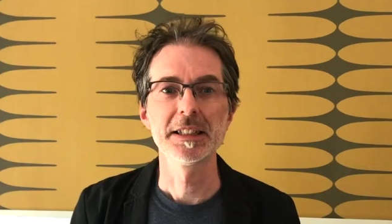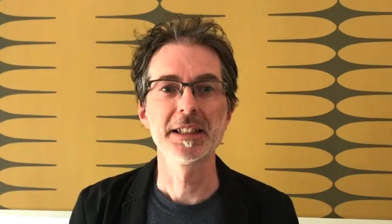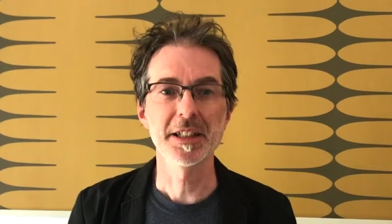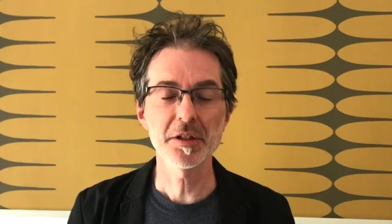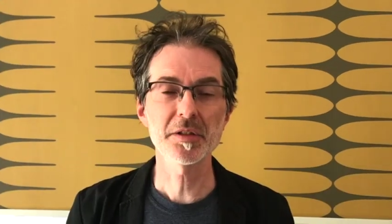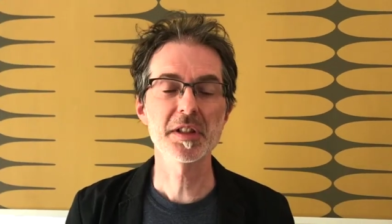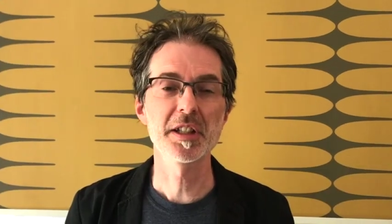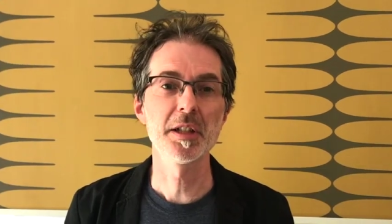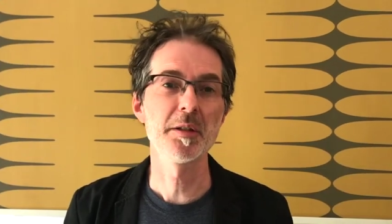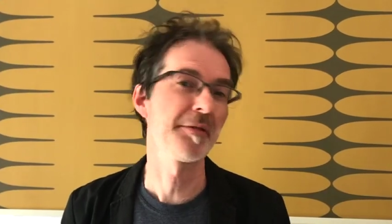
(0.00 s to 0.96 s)
And I'll
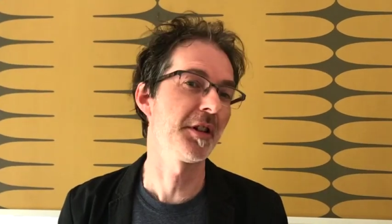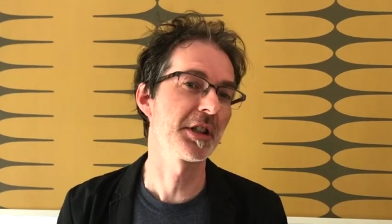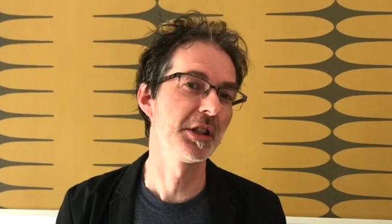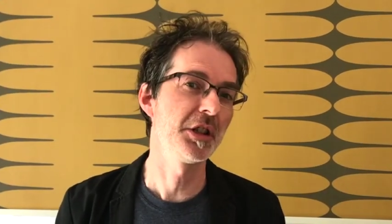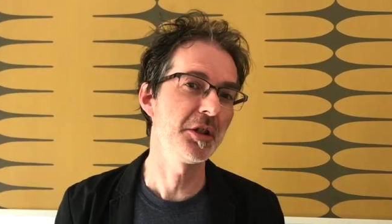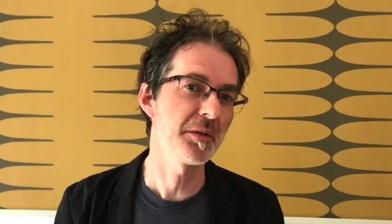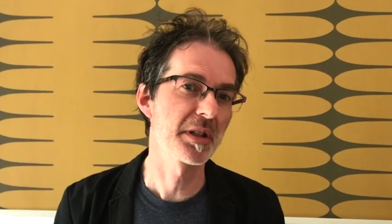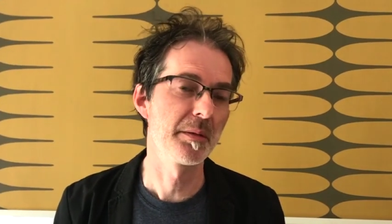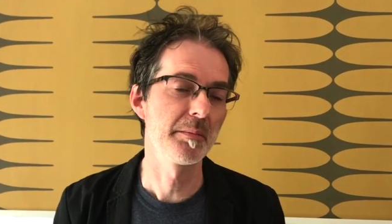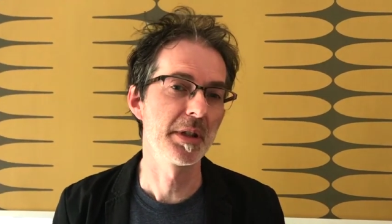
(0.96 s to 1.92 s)
see if I can use
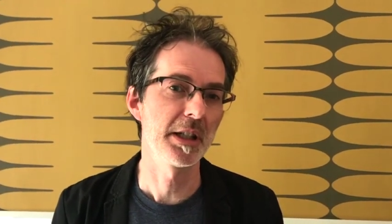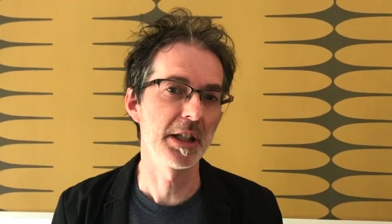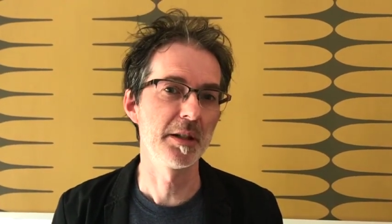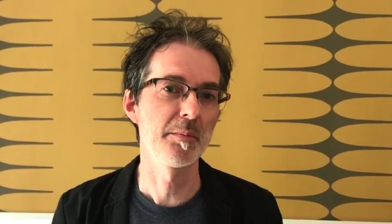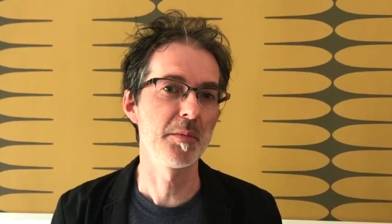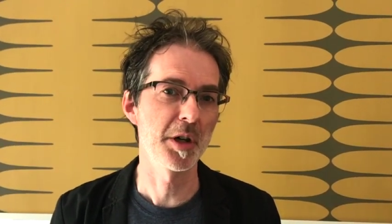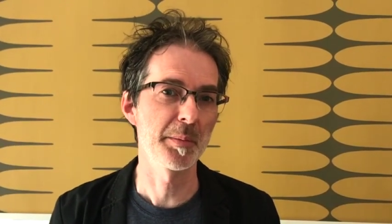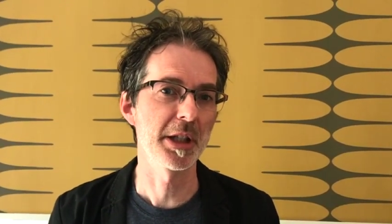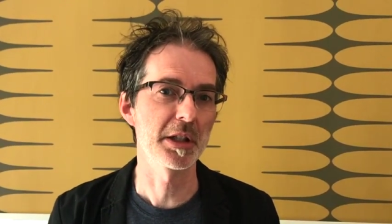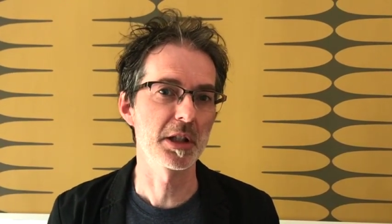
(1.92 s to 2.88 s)
them in my
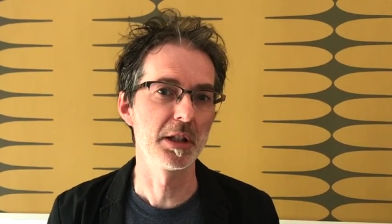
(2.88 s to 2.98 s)
picture.